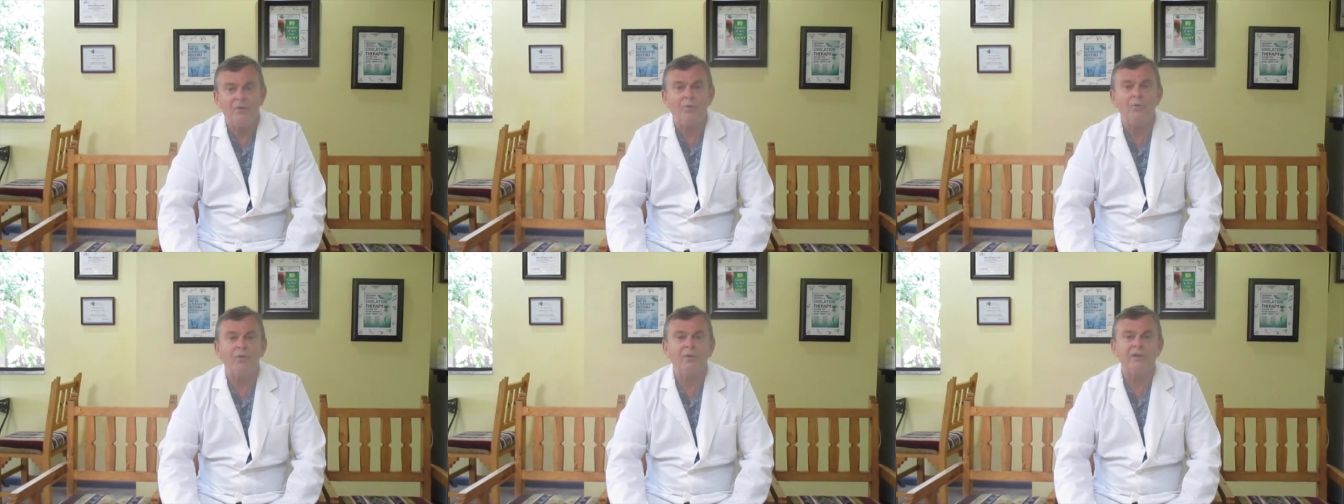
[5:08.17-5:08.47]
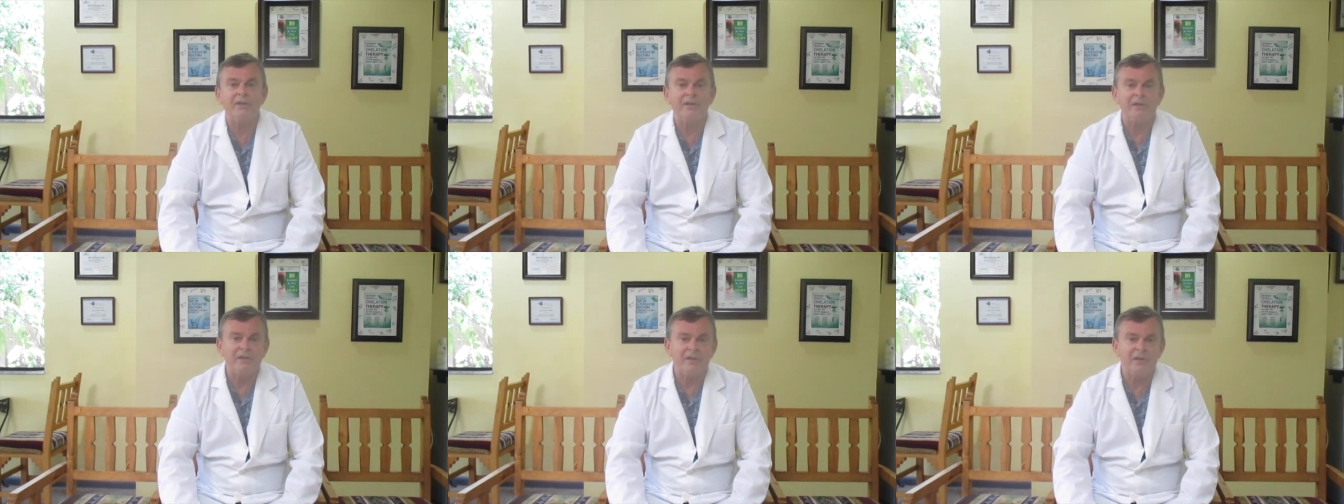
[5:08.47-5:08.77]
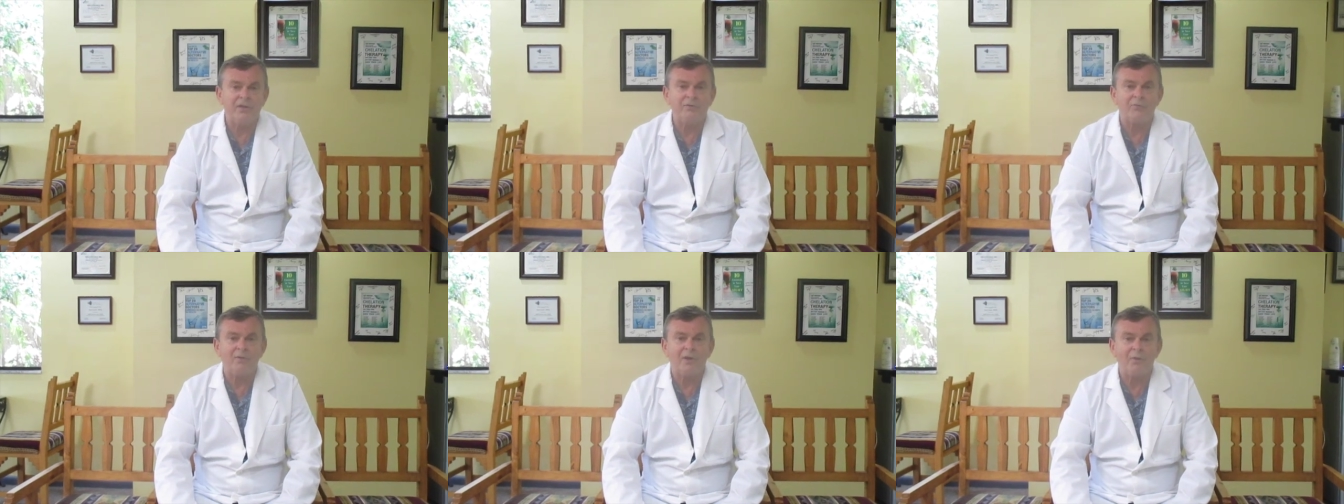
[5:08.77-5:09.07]
or you can
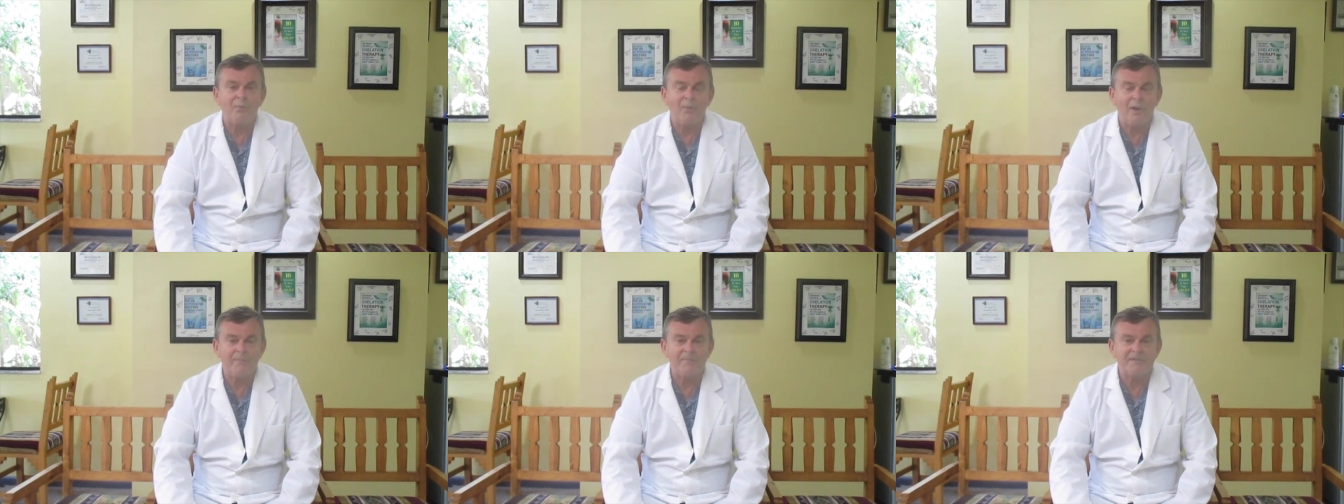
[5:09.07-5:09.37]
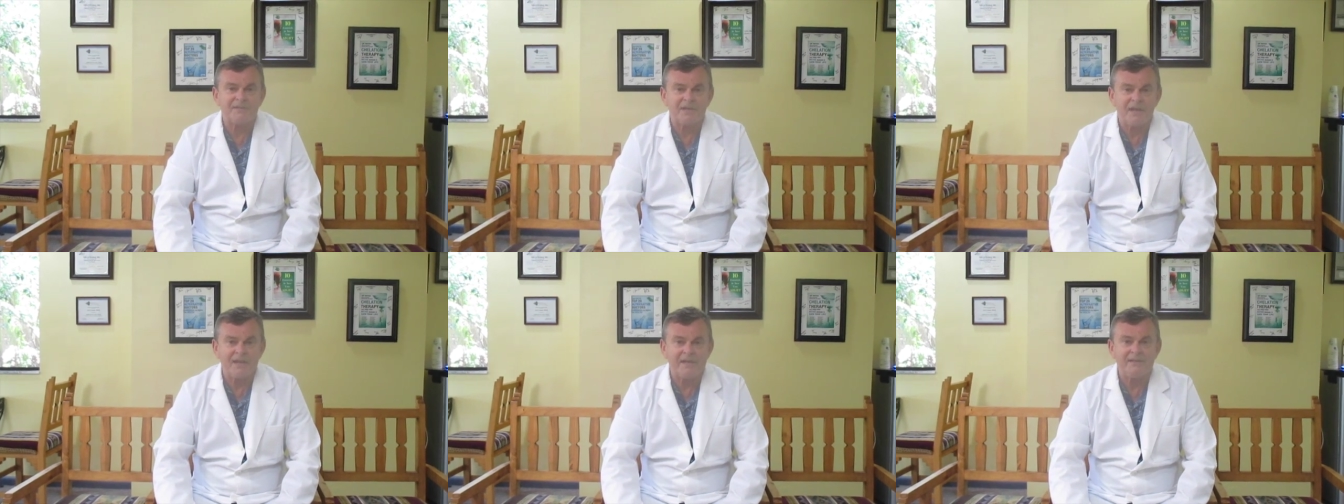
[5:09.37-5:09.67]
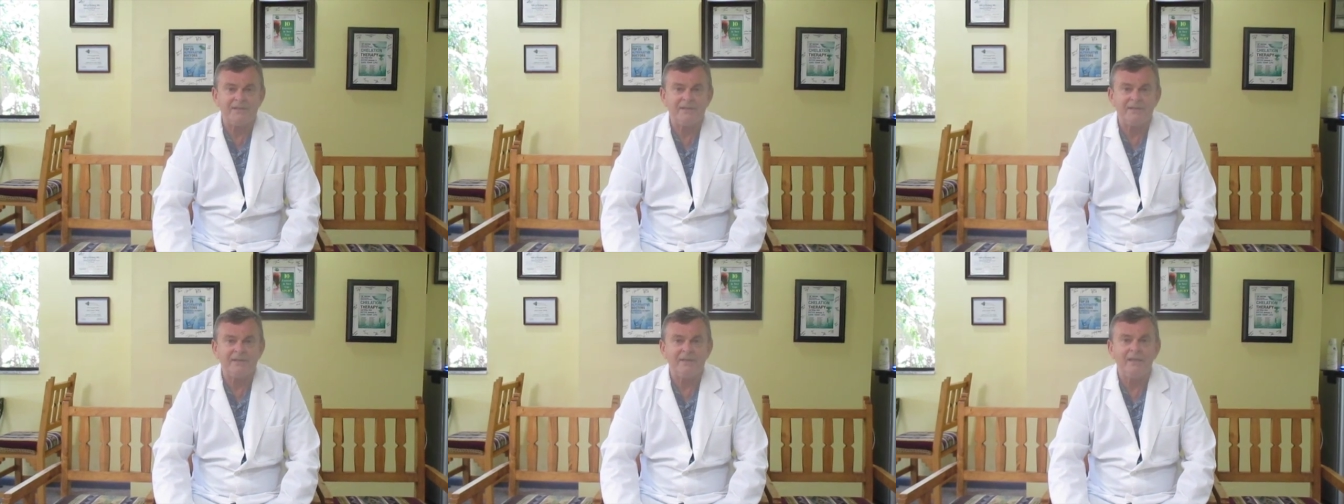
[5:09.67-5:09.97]
go to our
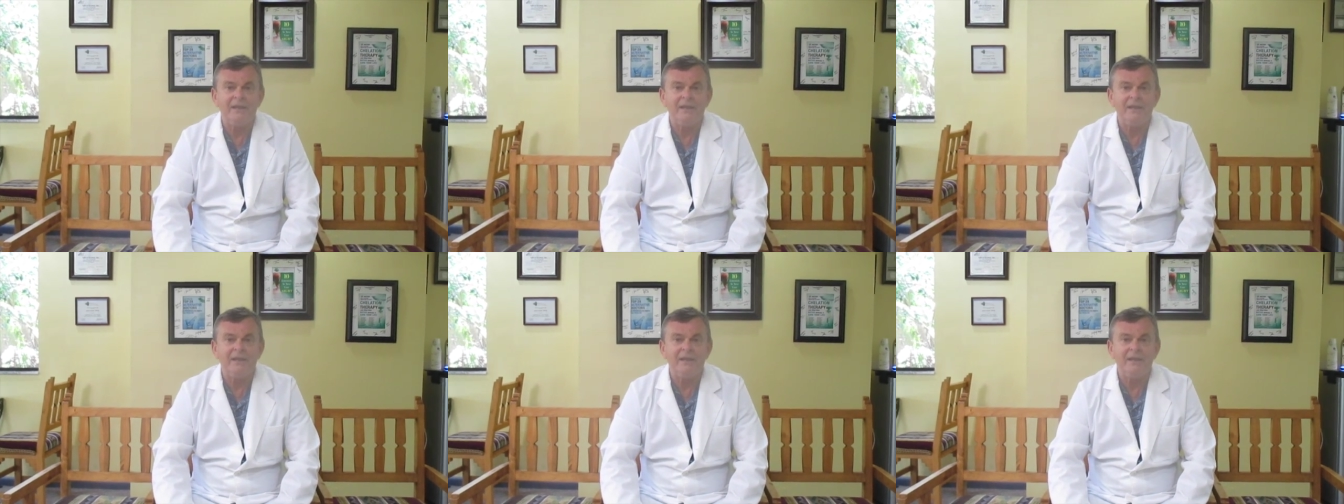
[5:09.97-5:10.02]
website,